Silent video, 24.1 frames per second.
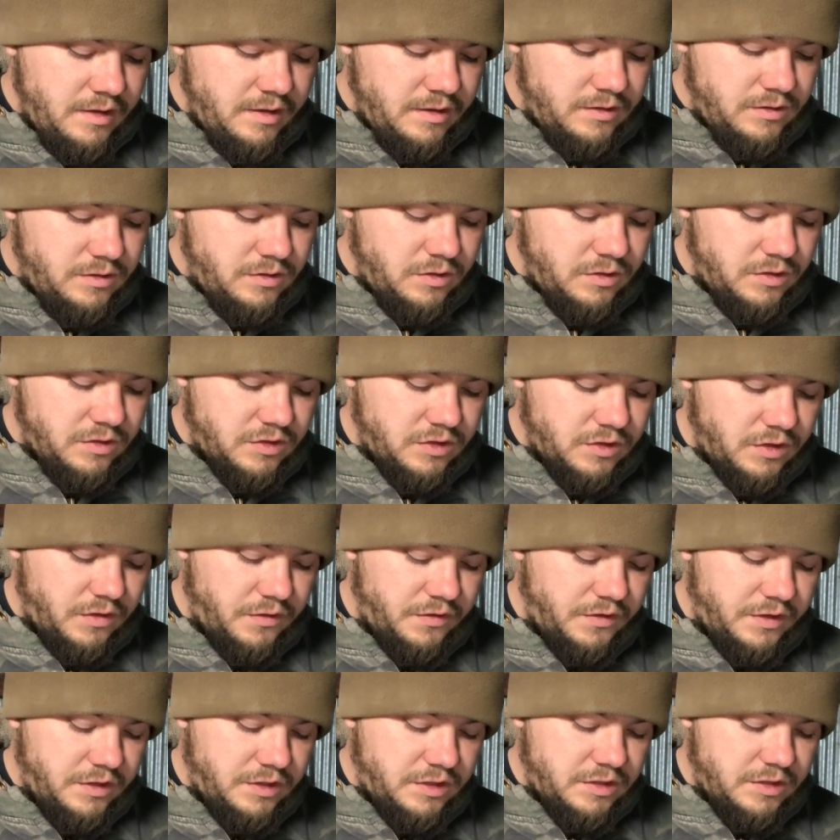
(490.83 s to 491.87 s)
to the
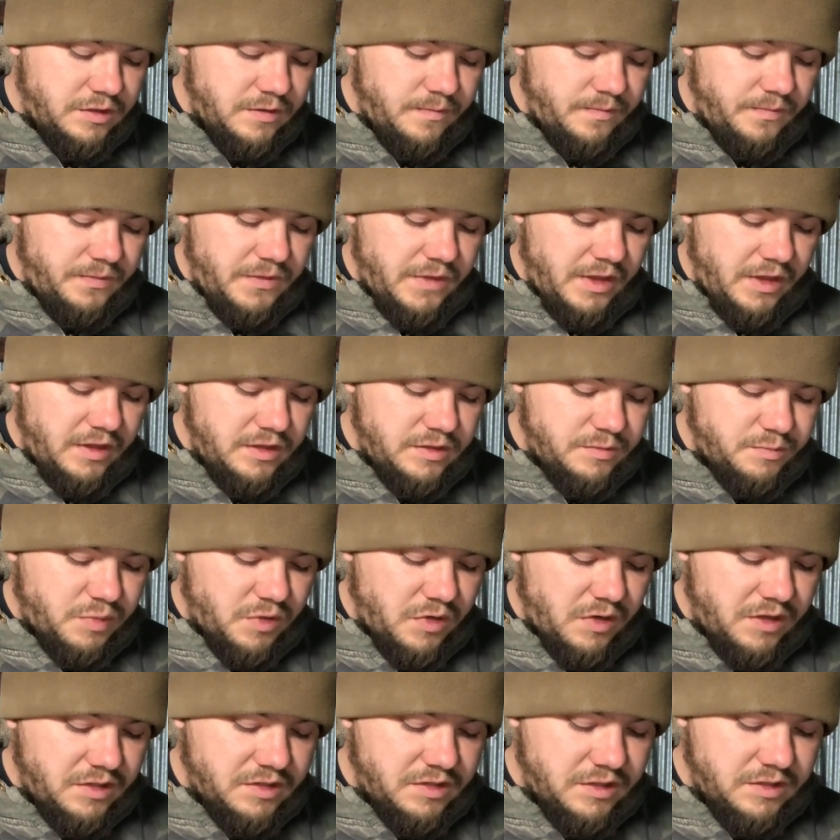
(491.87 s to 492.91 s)
surface. In this
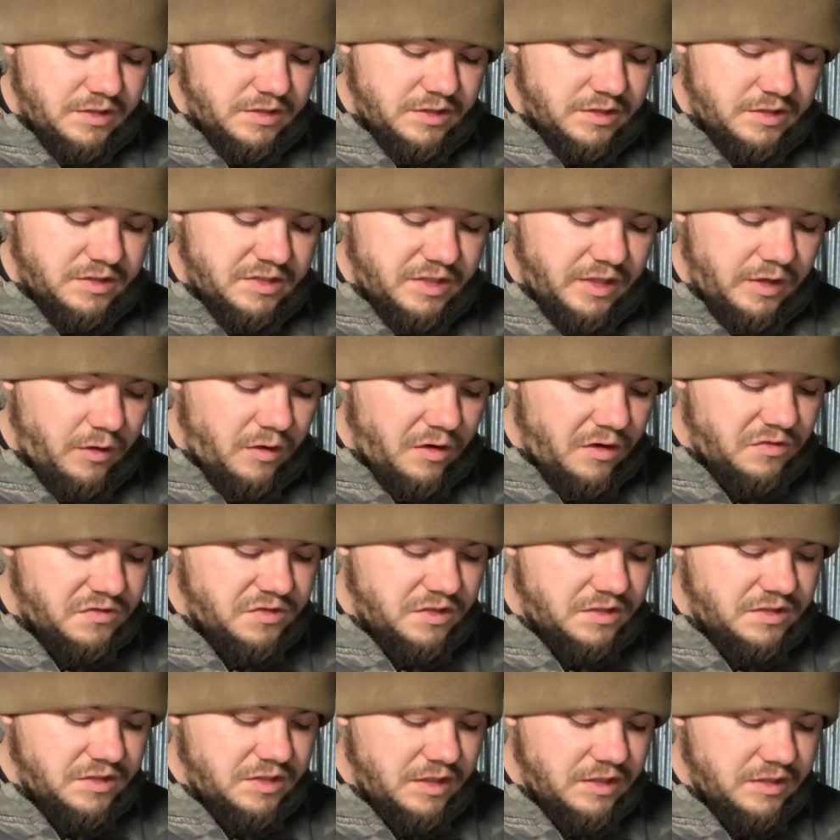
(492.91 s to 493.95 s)
process, the secret of
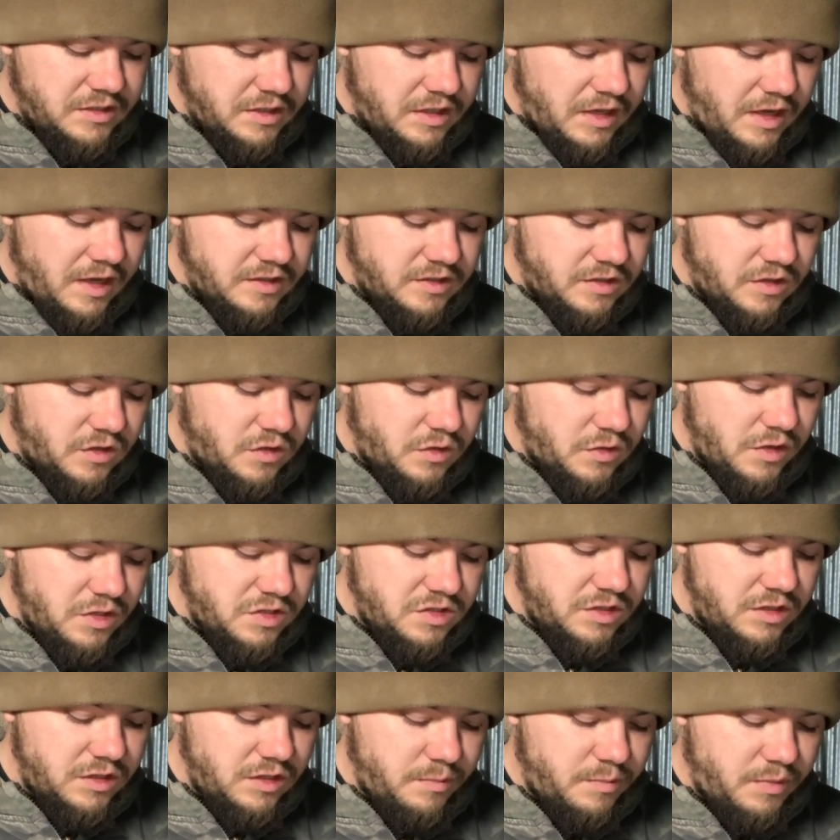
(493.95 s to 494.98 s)
success lies in
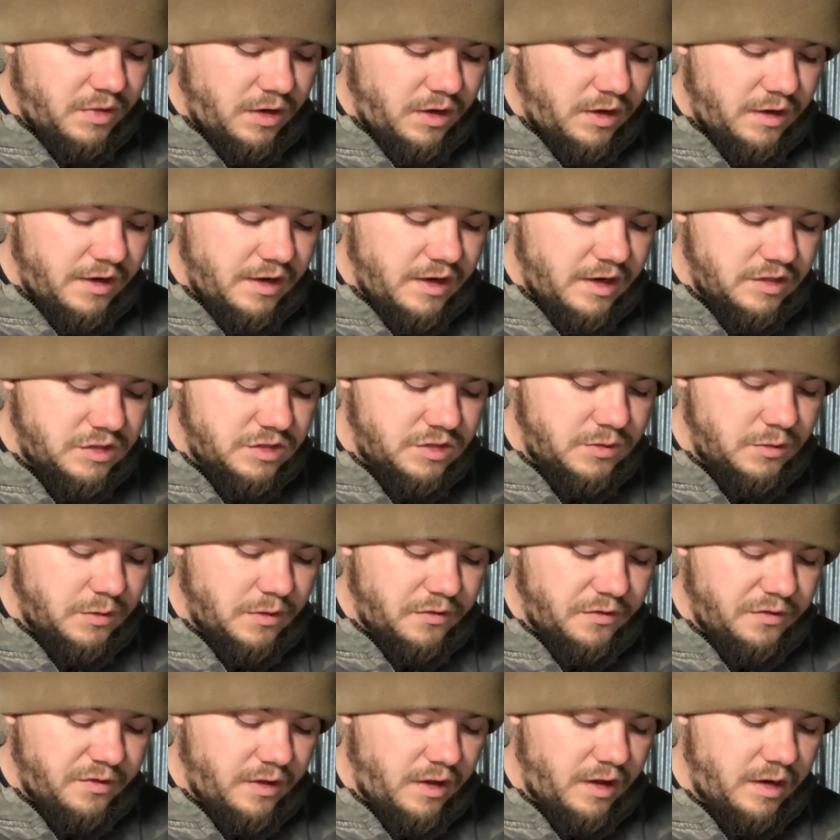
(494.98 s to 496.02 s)
crushing the potash to a
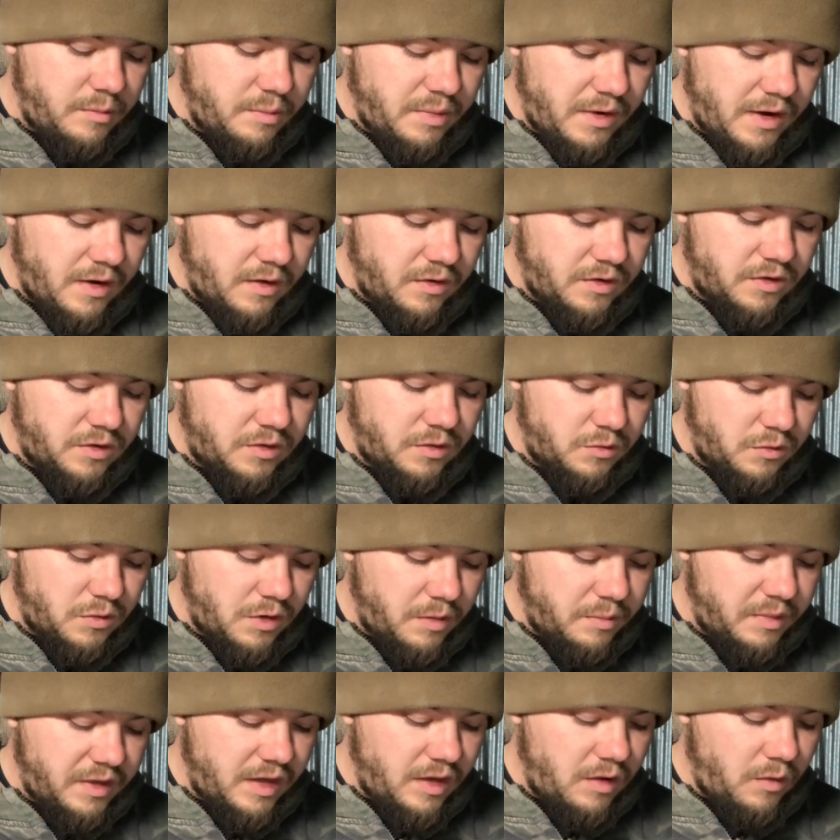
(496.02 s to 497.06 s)
fine powder,
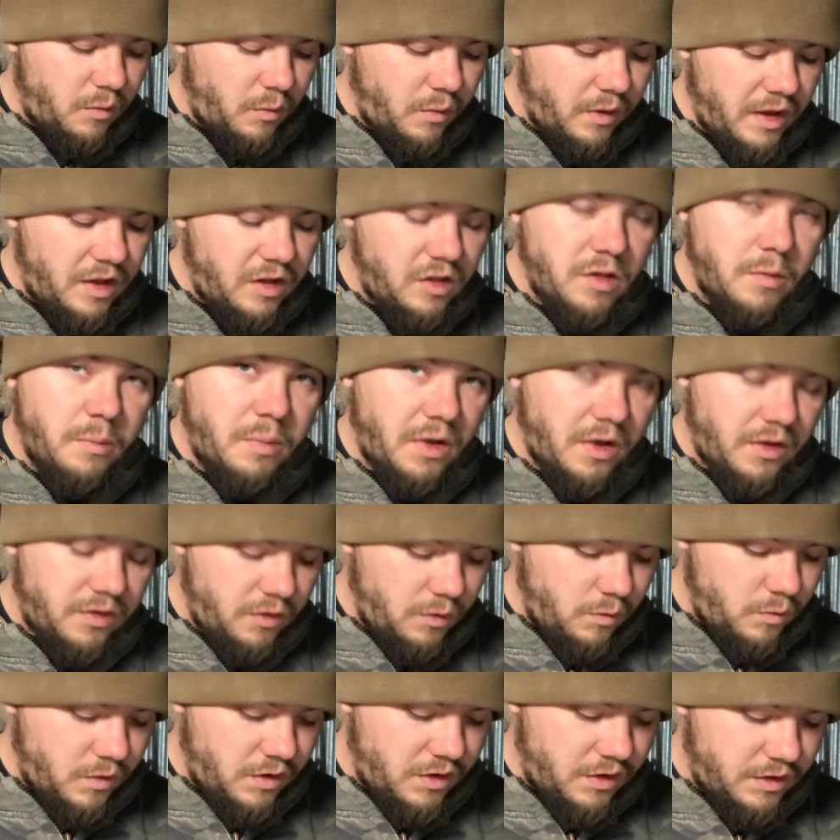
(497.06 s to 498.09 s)
rubbing it well upon the
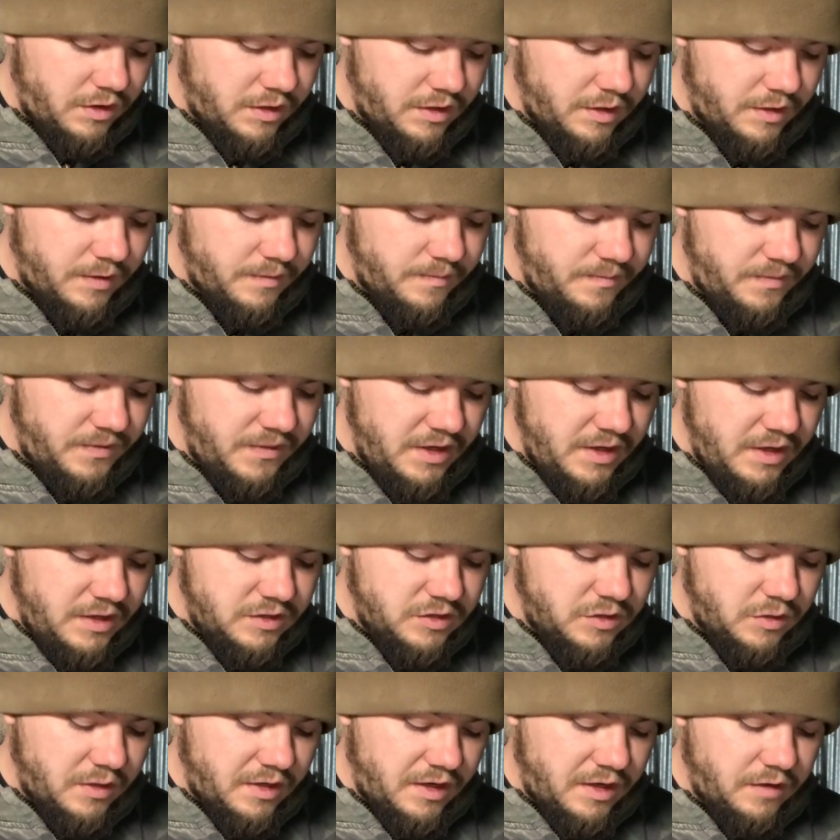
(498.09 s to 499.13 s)
work
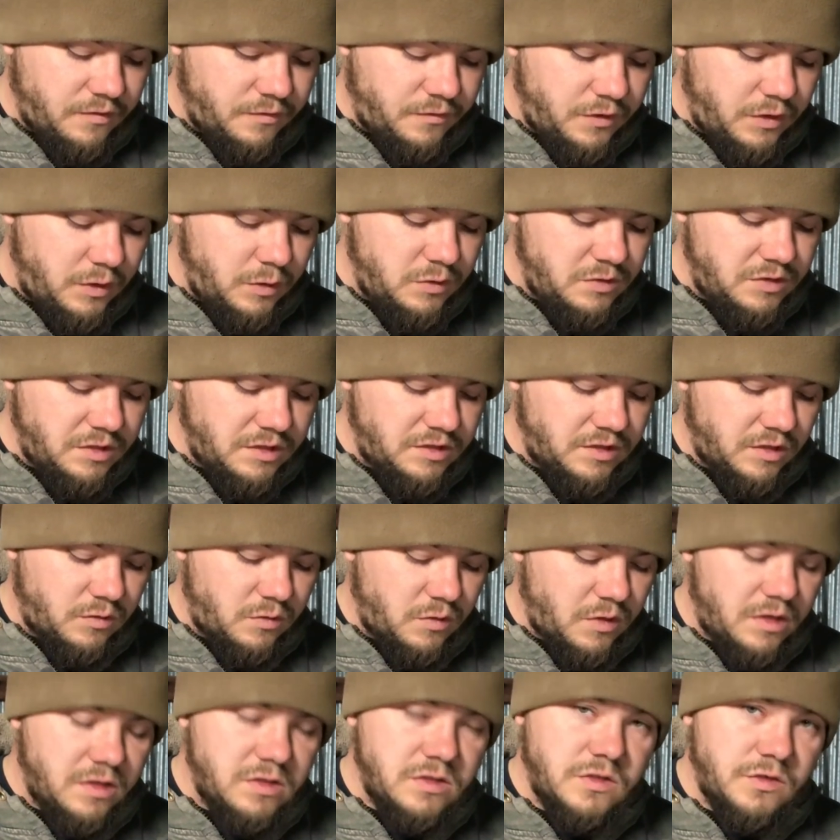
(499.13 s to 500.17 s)
so that it fuses and
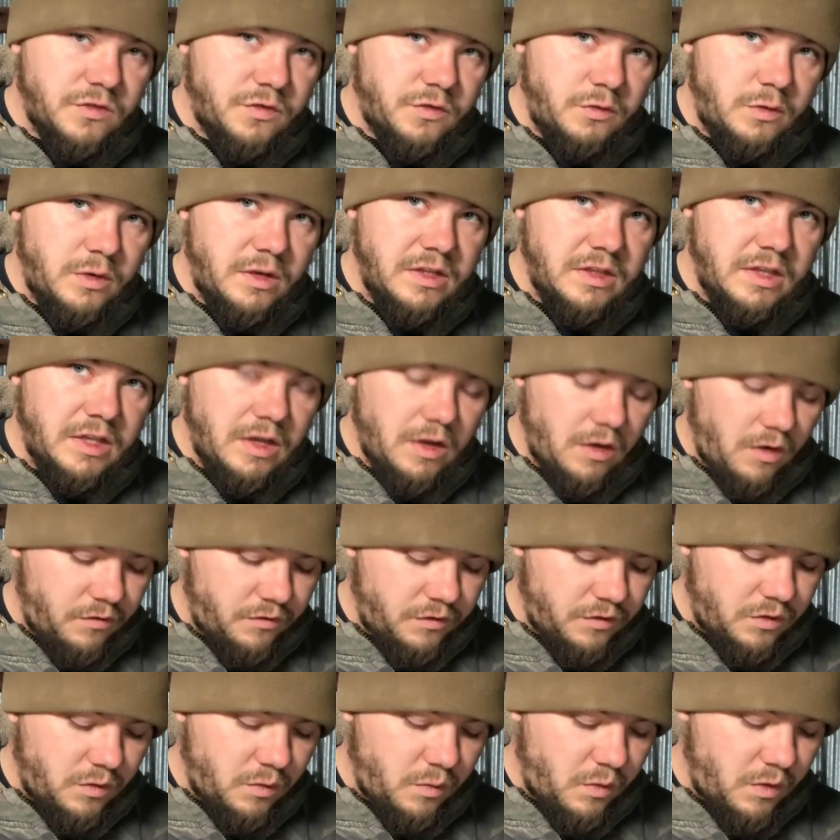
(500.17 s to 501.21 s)
runs freely over
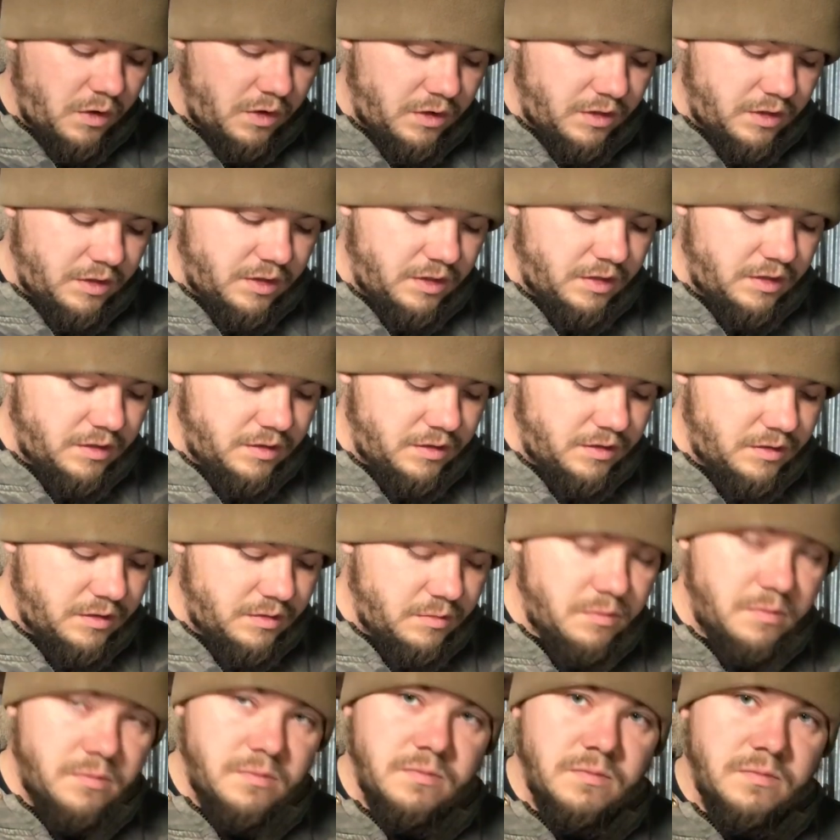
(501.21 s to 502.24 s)
the work,
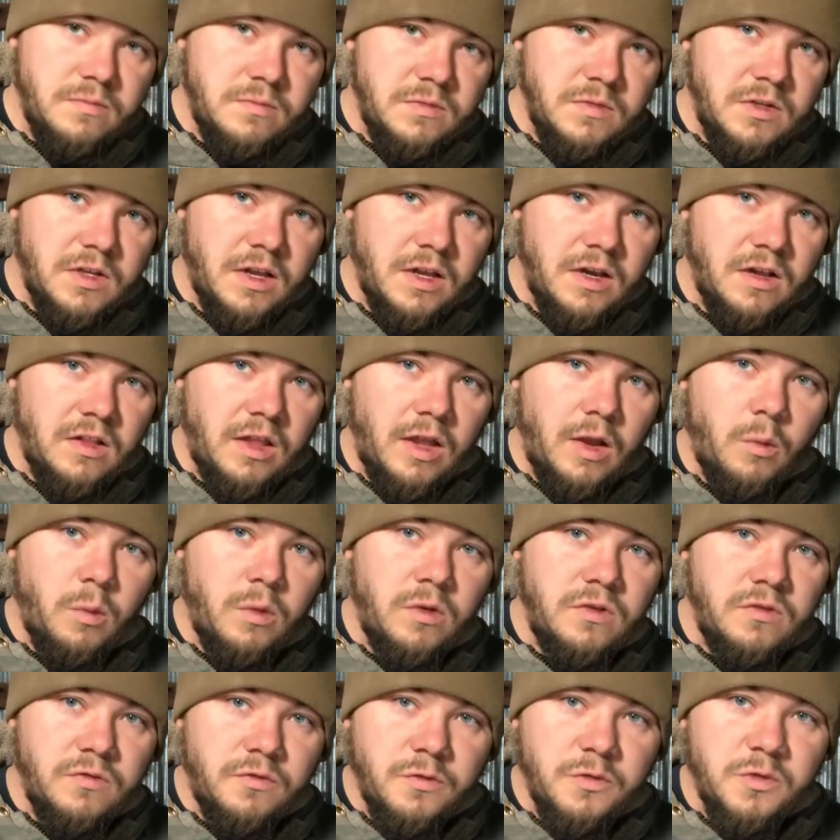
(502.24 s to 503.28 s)
kind of like when
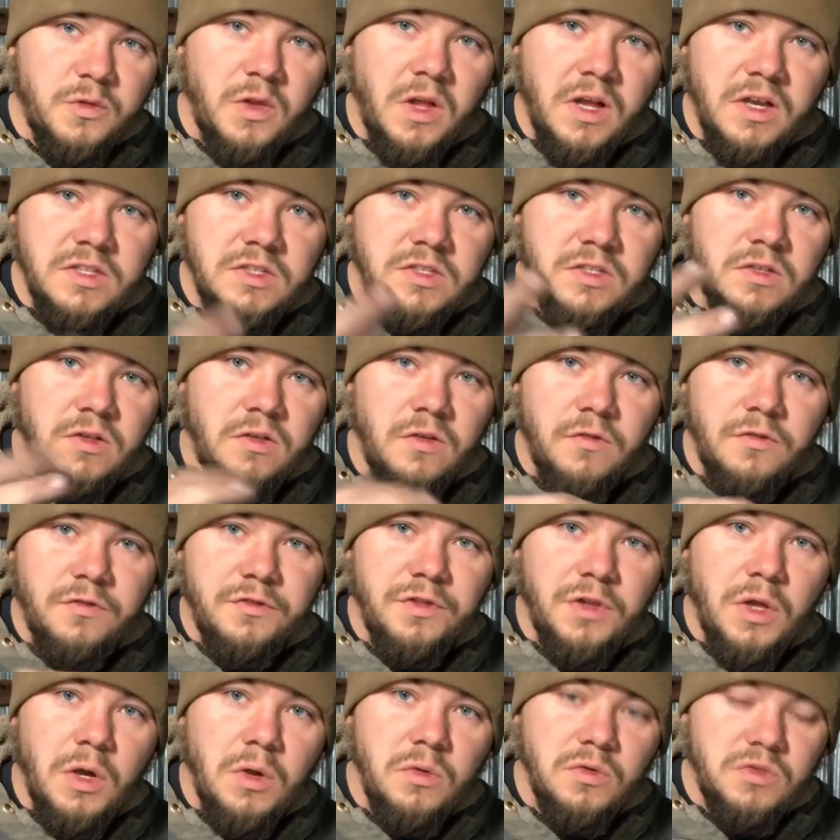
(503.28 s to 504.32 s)
flux
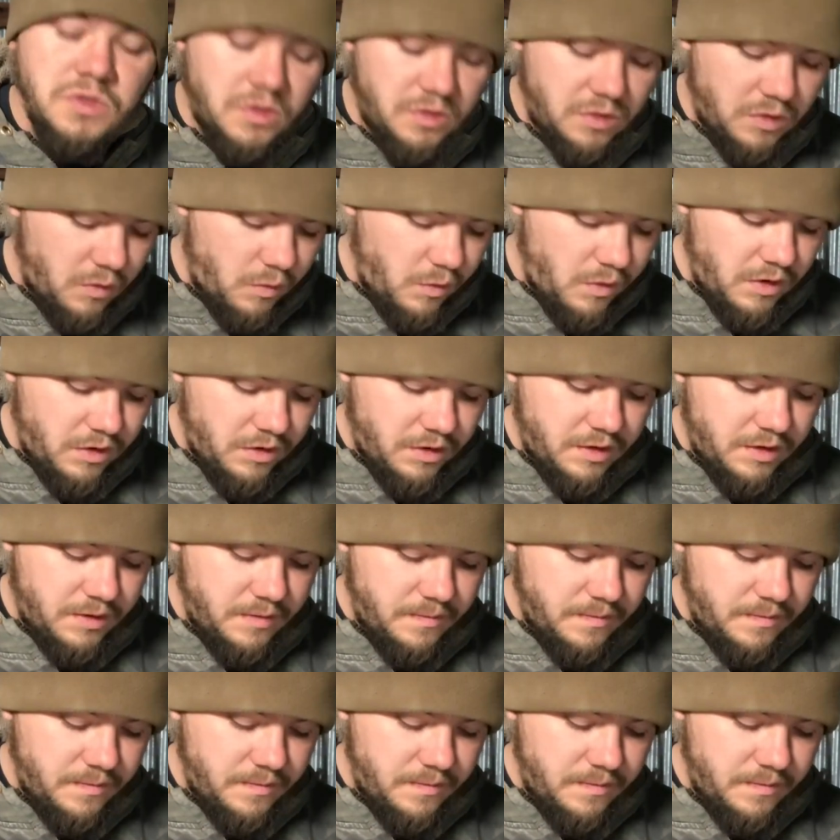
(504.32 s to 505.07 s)
flows on your work.